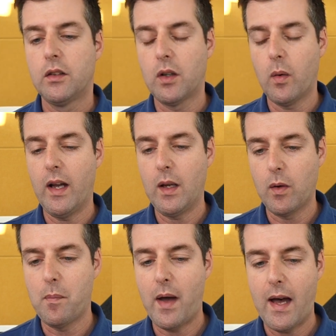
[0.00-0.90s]
So
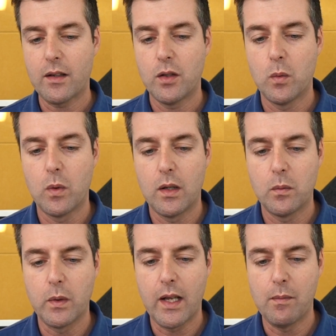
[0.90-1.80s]
anyway, back to
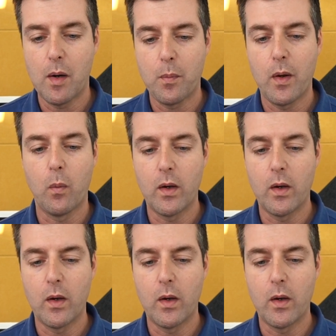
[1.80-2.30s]
what we came up with.